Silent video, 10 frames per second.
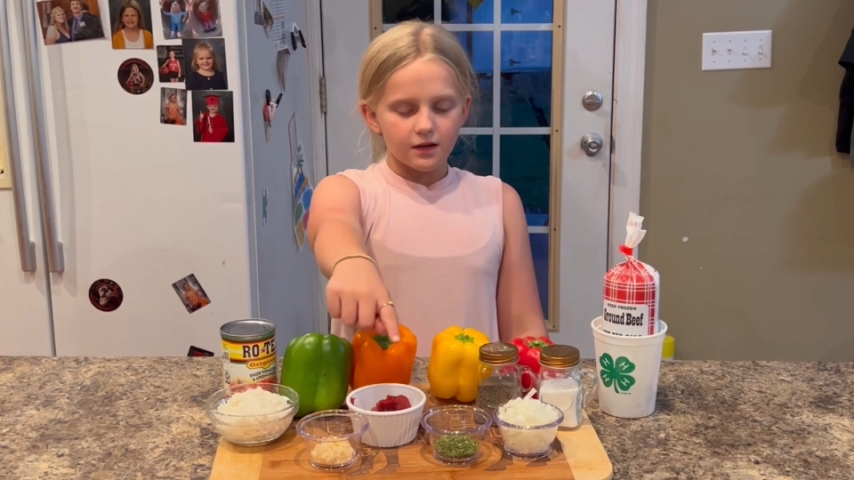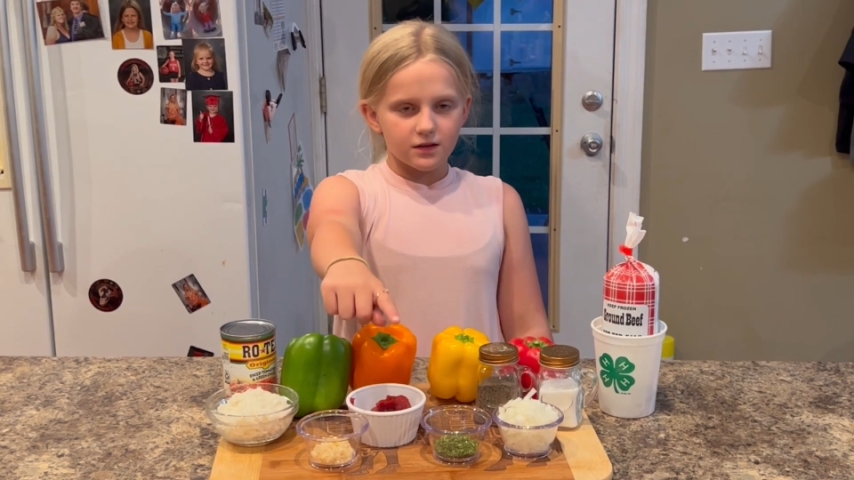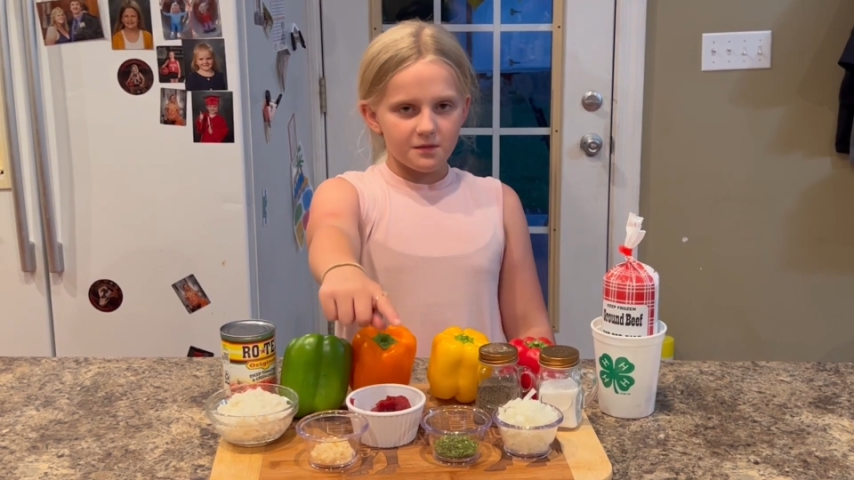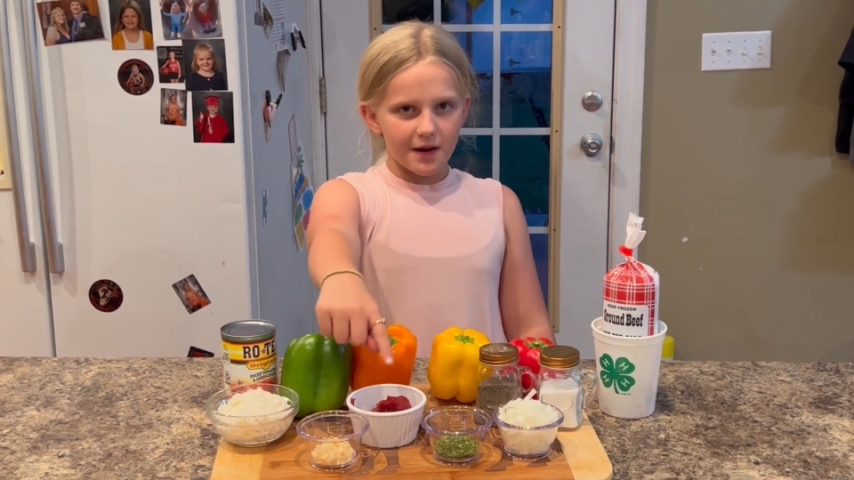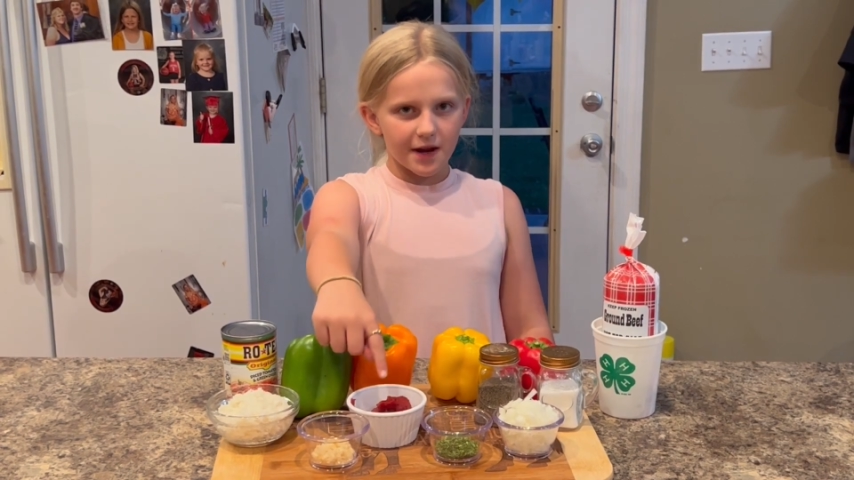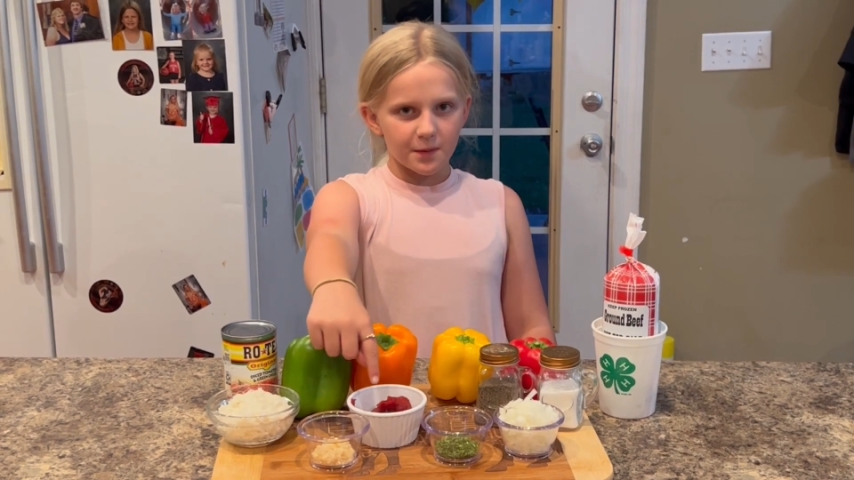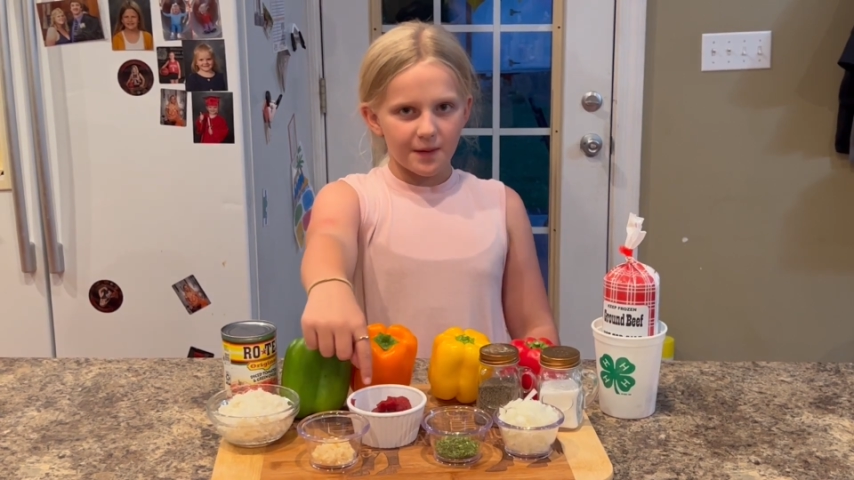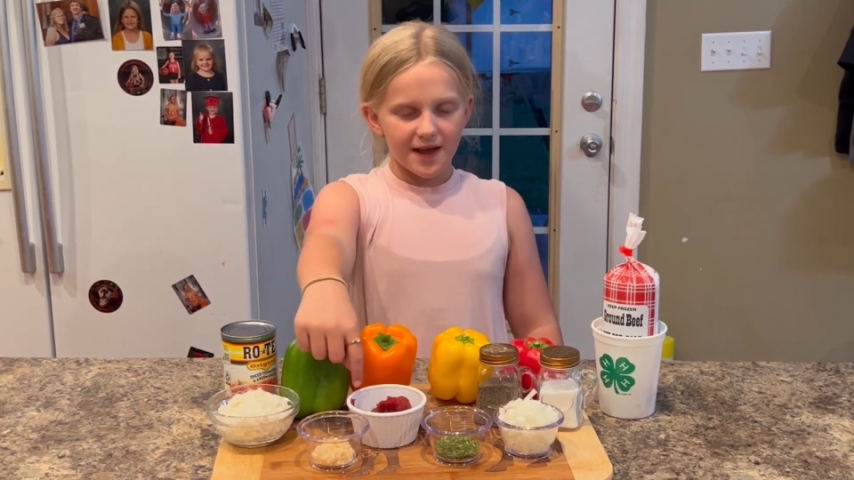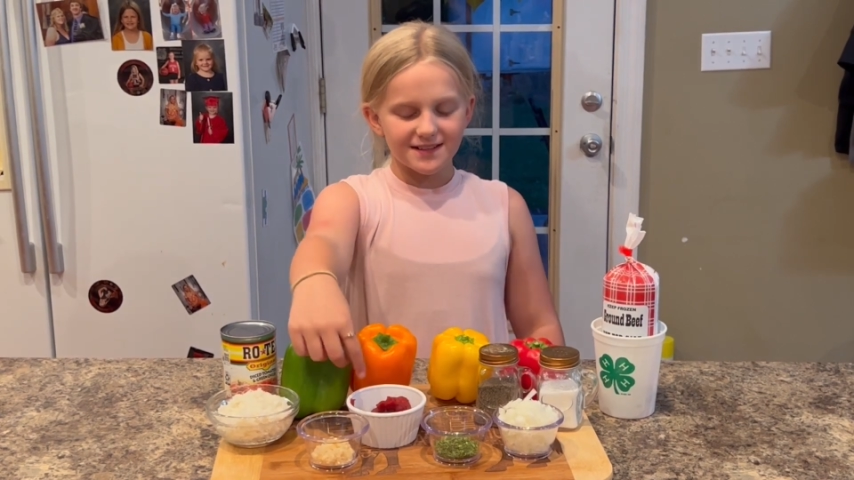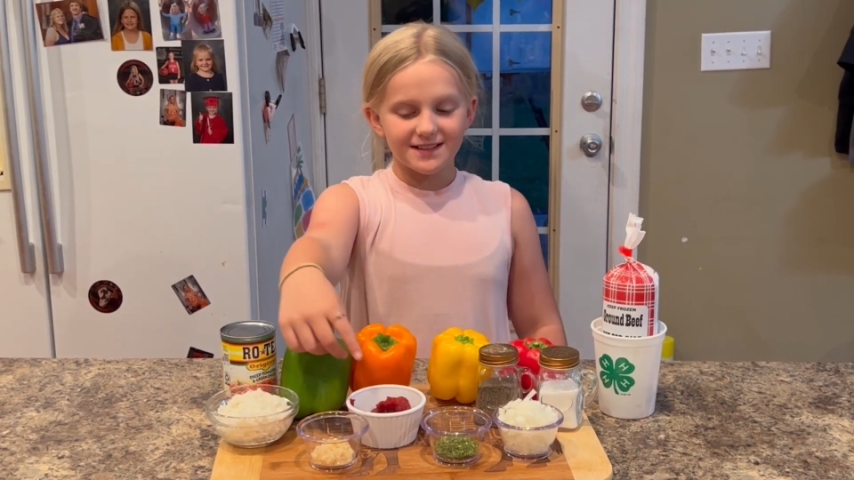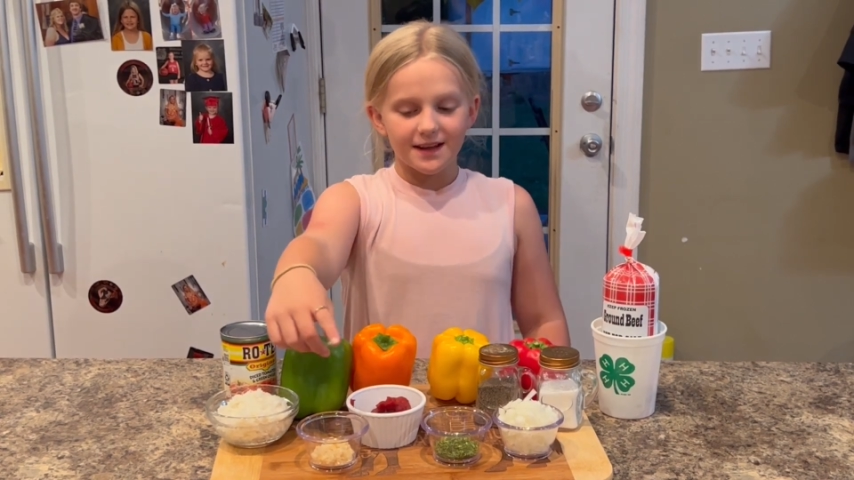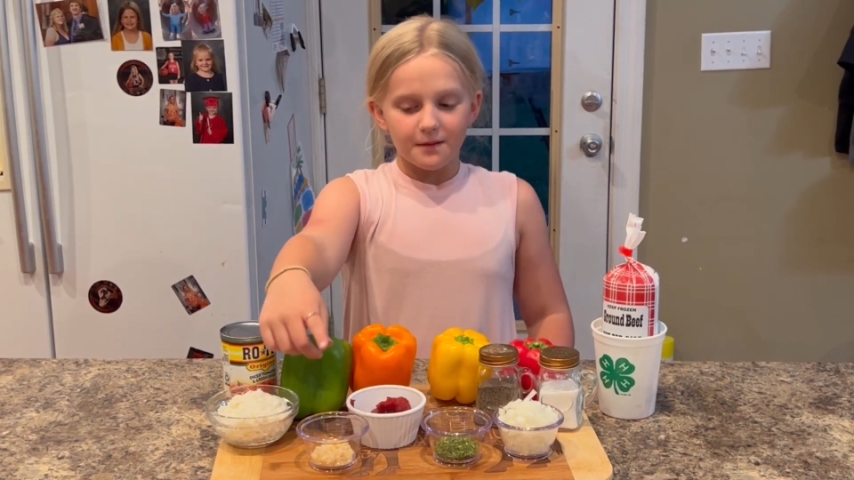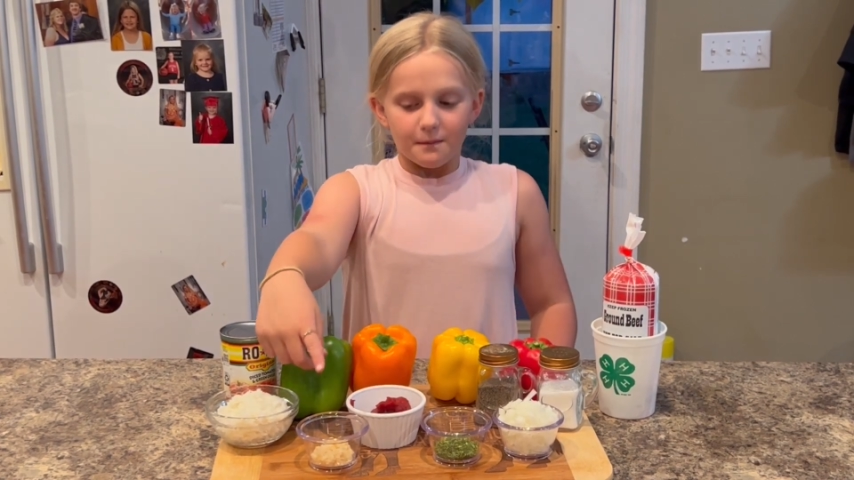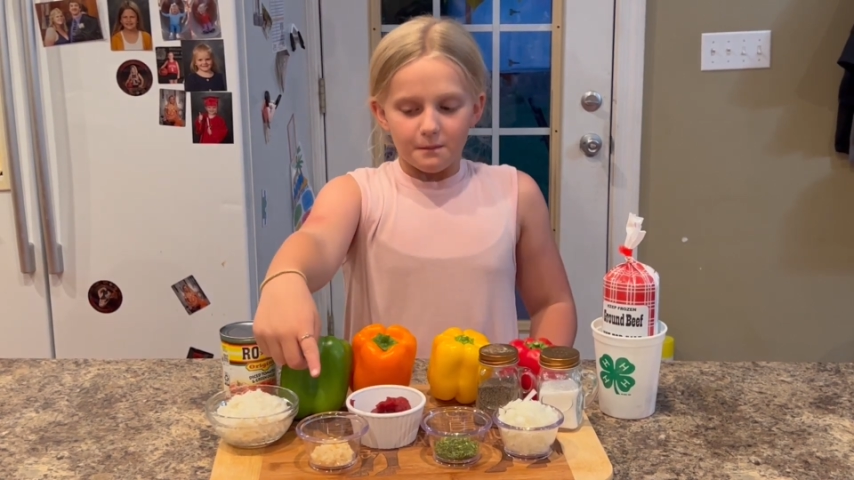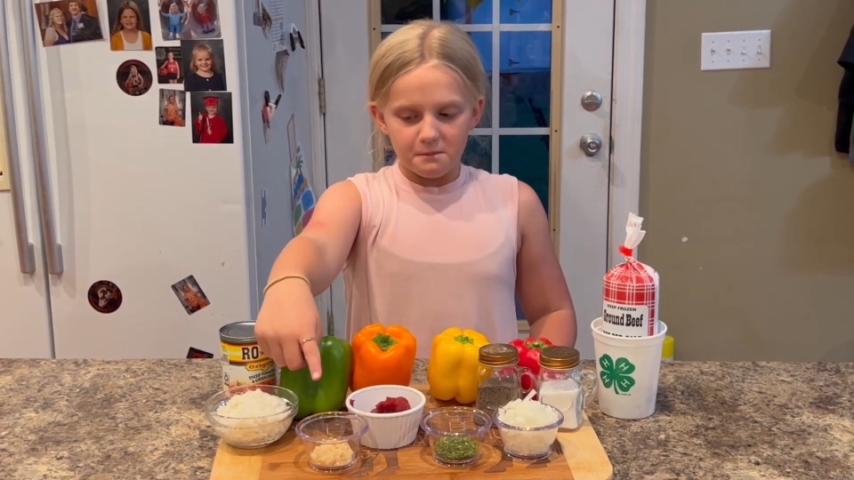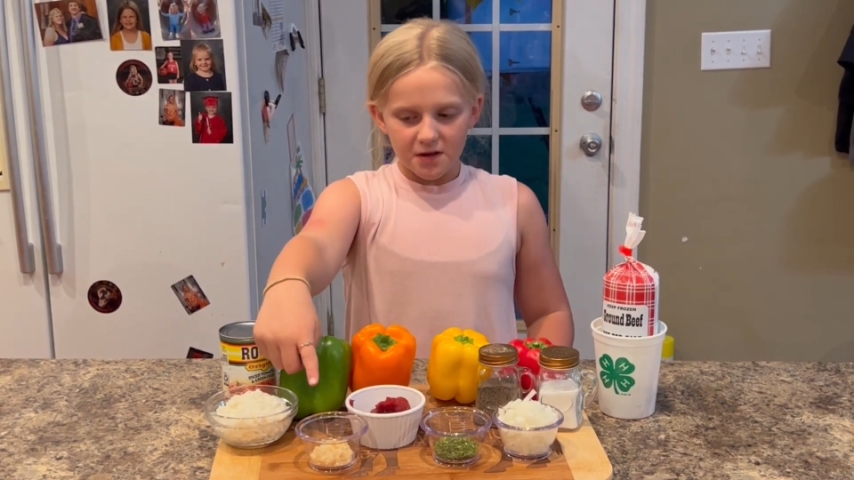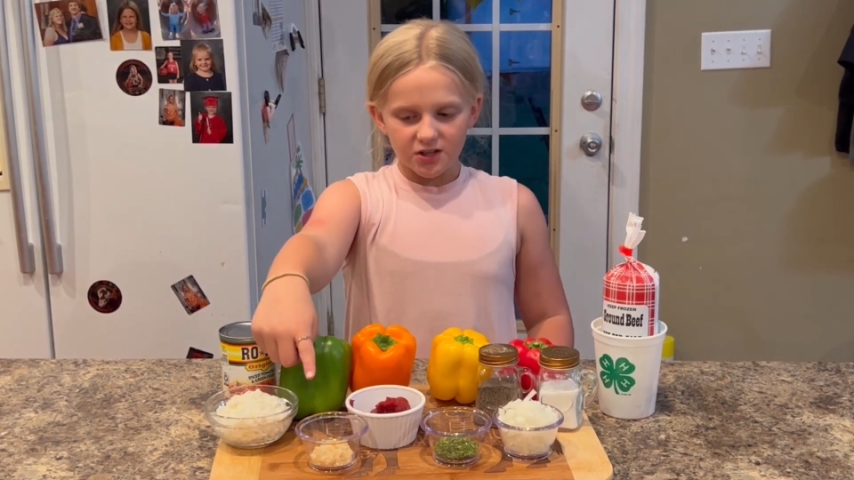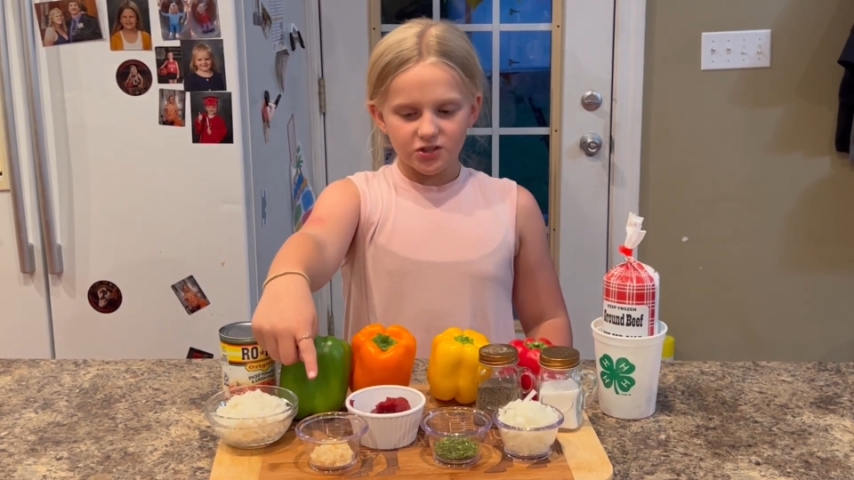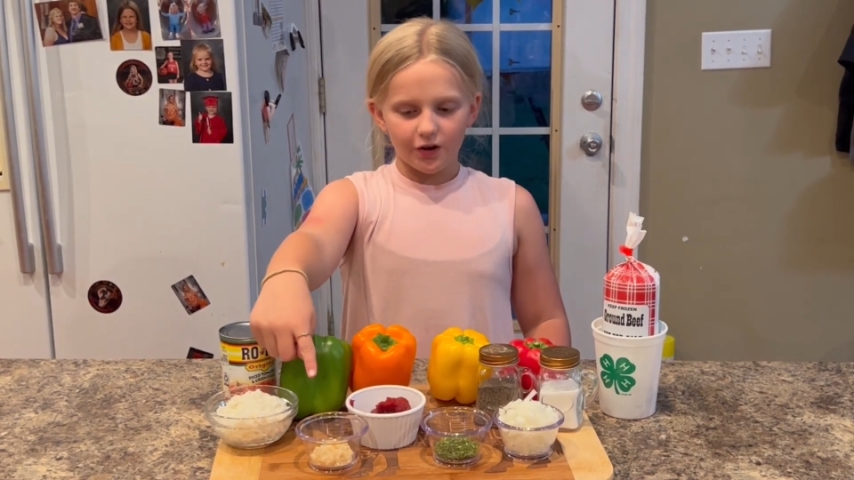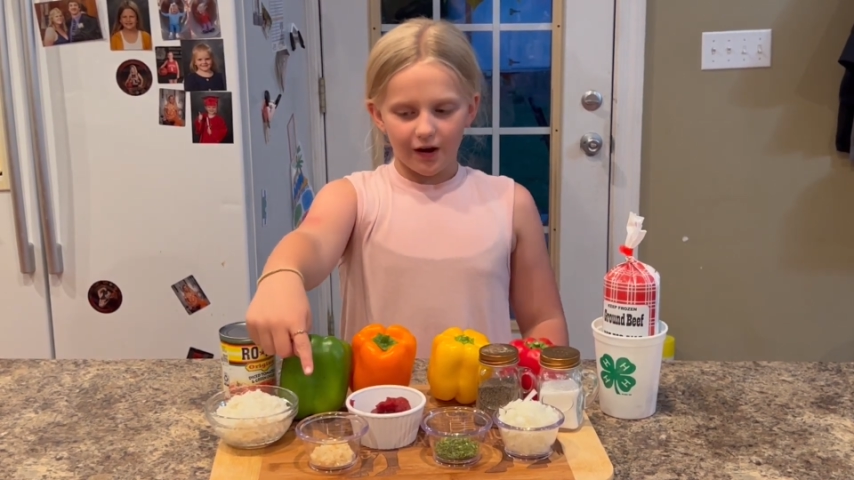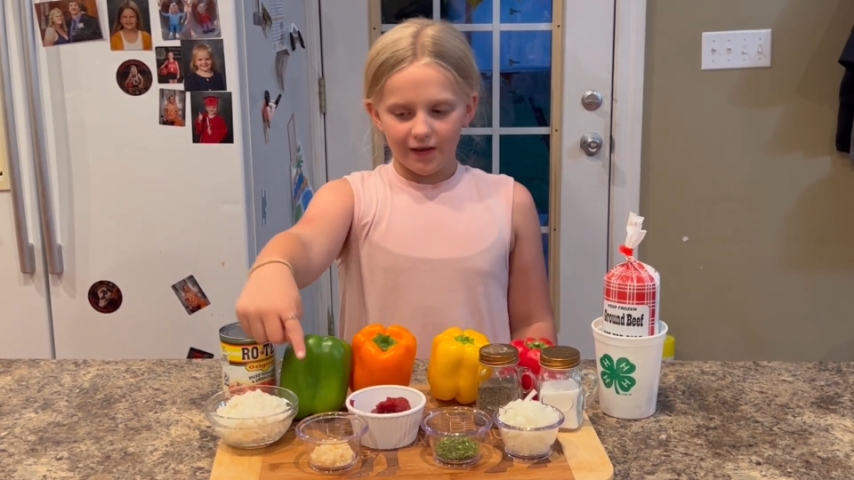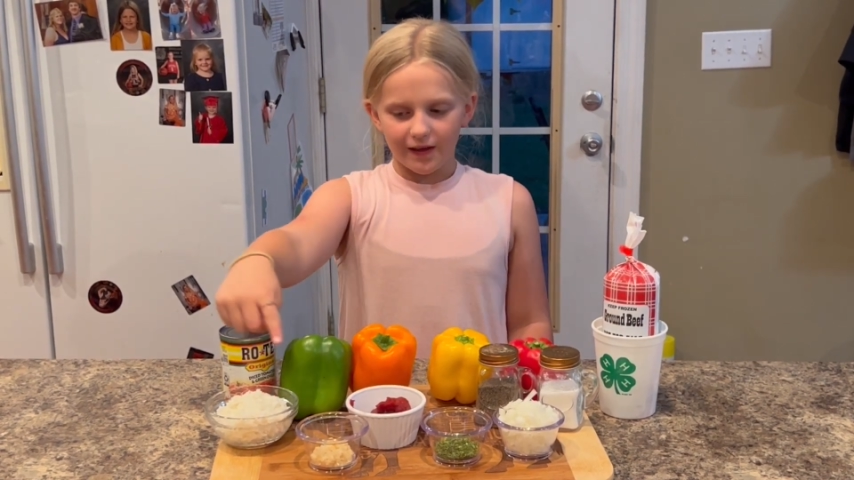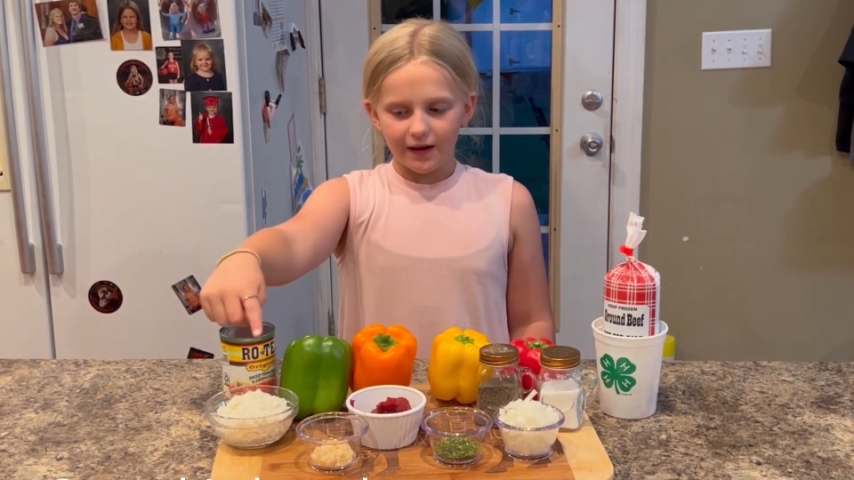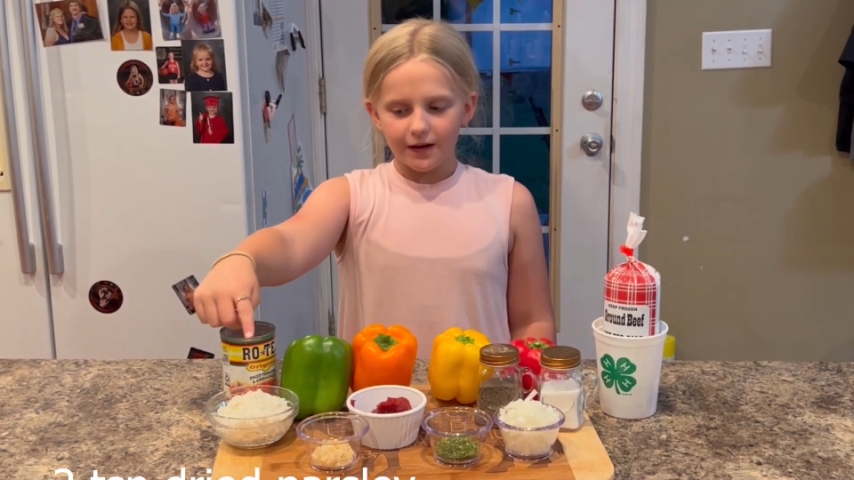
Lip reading: tomato paste, minced garlic,